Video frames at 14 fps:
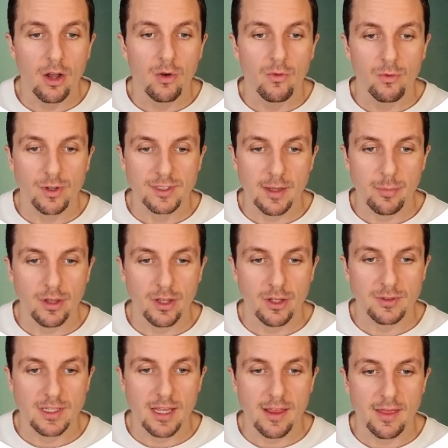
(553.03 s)
For example, you
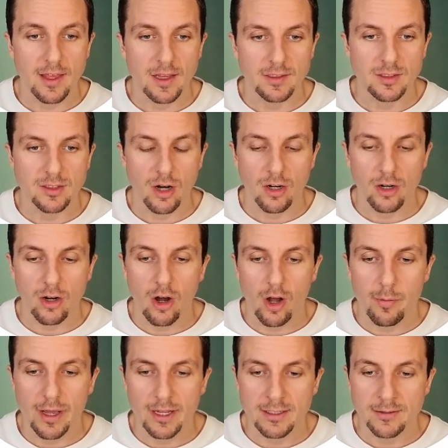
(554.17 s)
see the Start Call
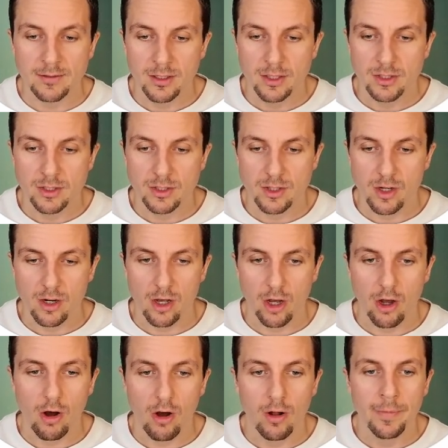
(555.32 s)
button, start a
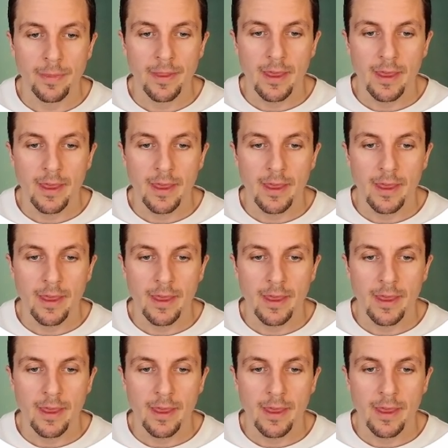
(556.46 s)
call,